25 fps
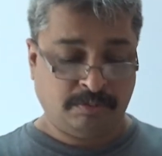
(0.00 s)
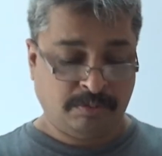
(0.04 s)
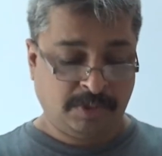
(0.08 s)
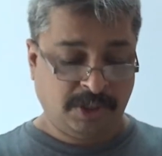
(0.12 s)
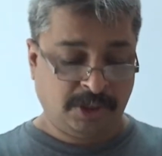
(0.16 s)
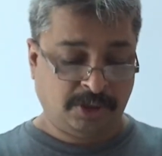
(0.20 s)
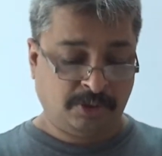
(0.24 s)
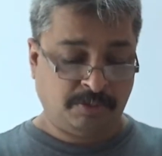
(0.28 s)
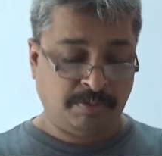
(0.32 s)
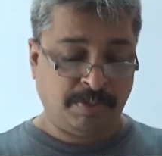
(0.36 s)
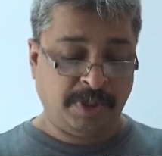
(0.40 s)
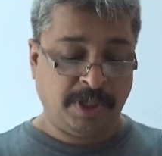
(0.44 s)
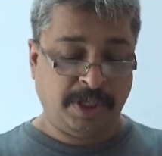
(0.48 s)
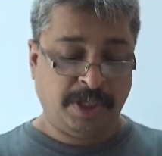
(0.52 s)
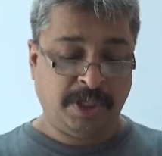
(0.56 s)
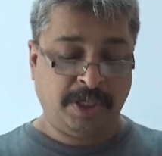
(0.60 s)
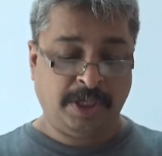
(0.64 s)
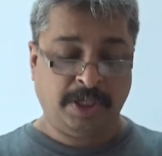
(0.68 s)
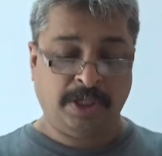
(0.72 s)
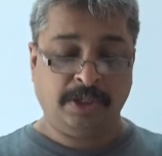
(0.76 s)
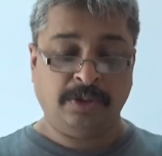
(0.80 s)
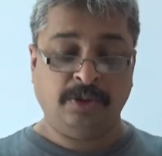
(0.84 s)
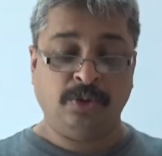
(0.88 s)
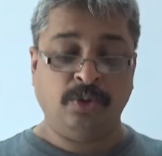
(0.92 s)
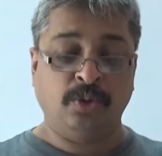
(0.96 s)
must
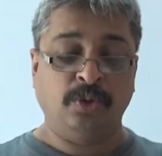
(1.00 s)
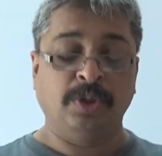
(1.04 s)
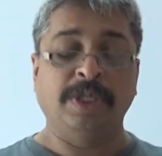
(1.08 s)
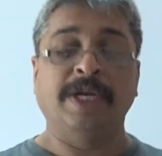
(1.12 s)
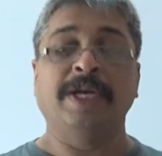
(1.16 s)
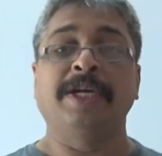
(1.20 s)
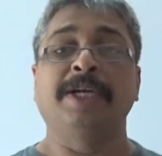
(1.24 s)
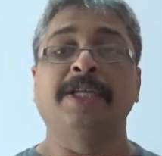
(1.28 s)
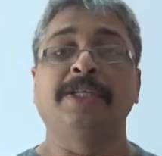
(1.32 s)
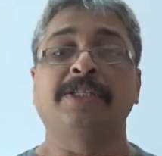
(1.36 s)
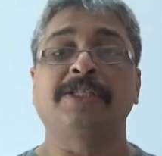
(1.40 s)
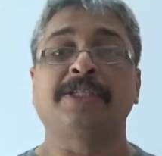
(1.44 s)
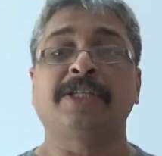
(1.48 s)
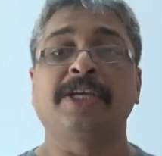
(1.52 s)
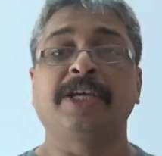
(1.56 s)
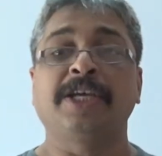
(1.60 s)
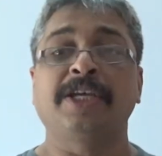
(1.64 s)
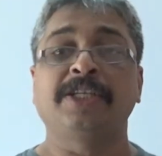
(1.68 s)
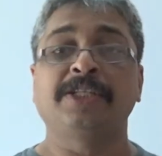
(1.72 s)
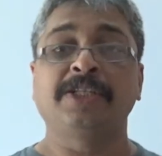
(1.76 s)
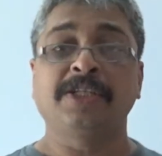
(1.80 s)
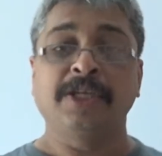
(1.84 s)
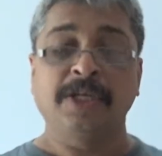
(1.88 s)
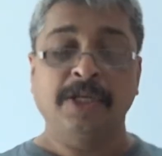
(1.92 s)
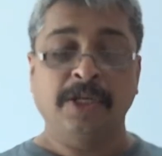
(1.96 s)
be known at this
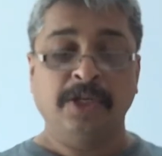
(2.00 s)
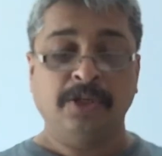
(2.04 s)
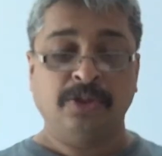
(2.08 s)
stage,